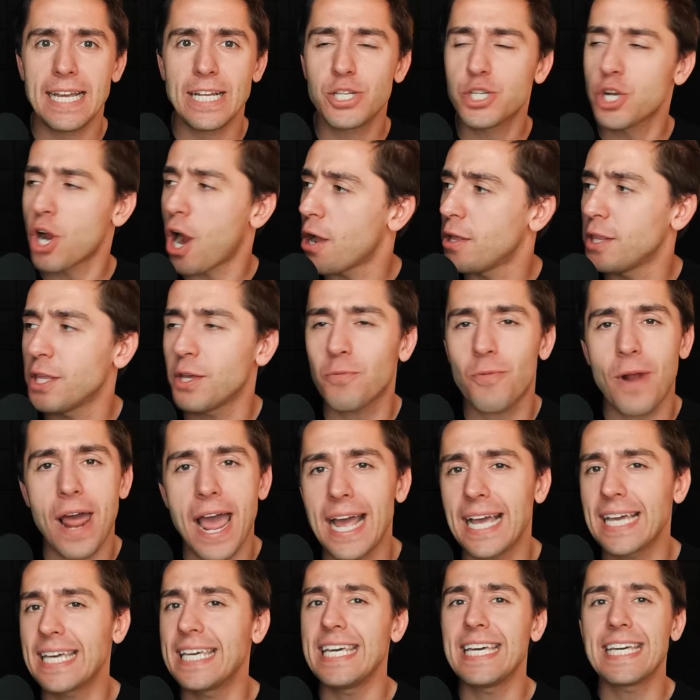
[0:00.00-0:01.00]
Charlie
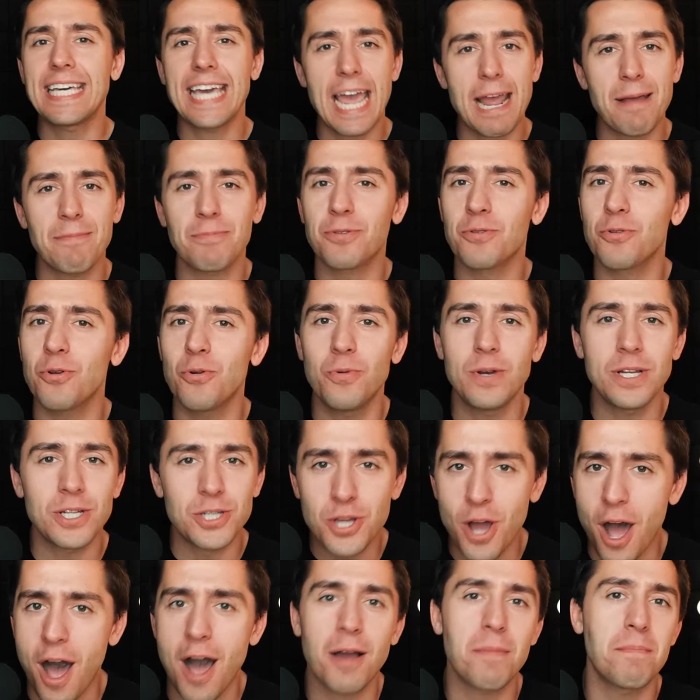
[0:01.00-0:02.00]
Radtke came through with
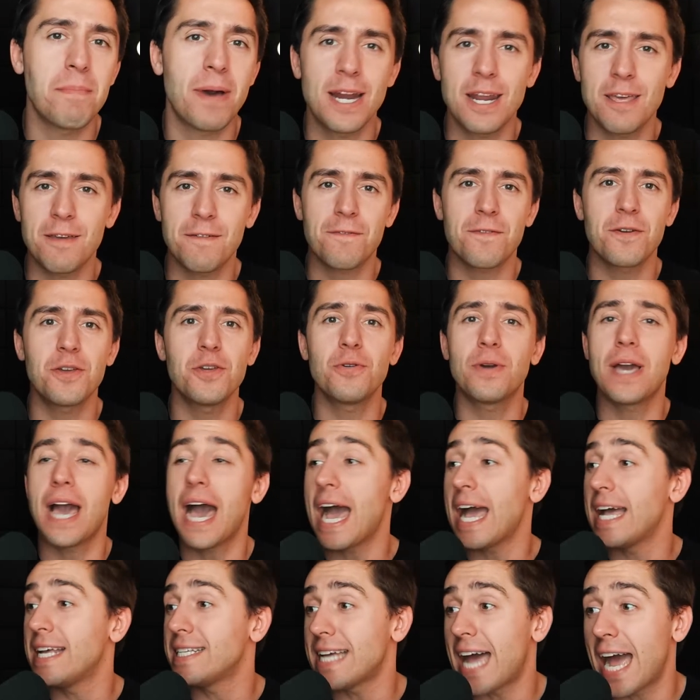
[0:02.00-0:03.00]
dog money for you
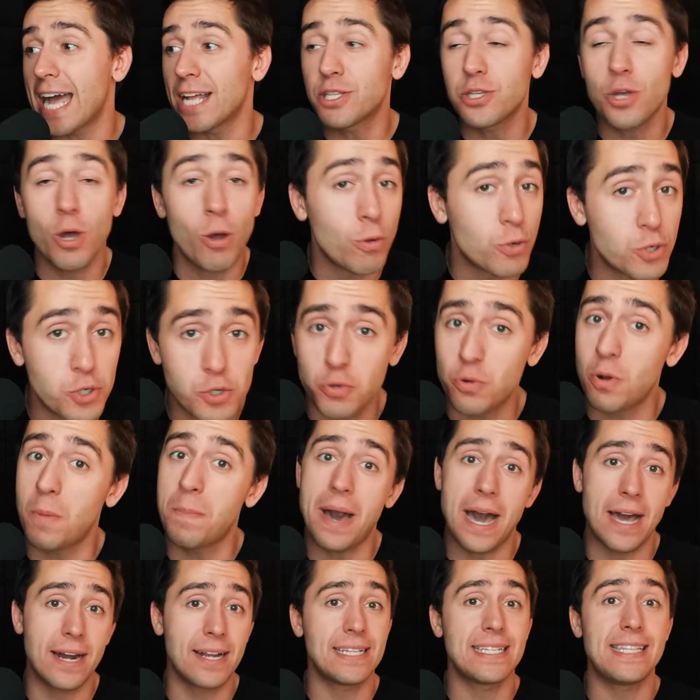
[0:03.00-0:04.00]
guys. I told you
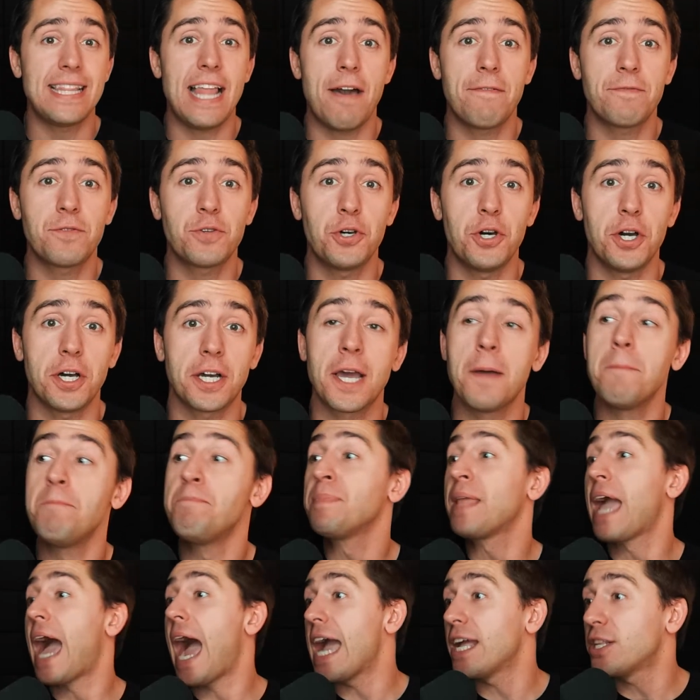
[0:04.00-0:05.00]
about his left hook.
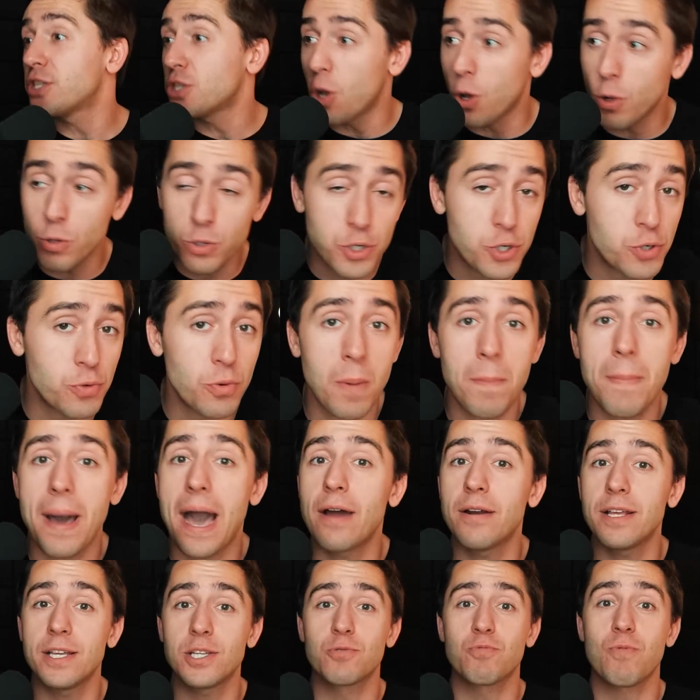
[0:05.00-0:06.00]
I told you
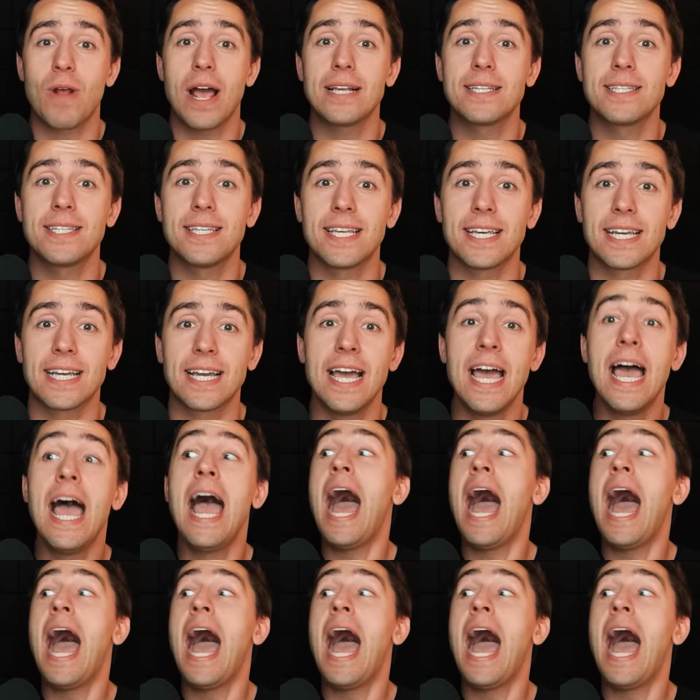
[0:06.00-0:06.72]
about his wrestling.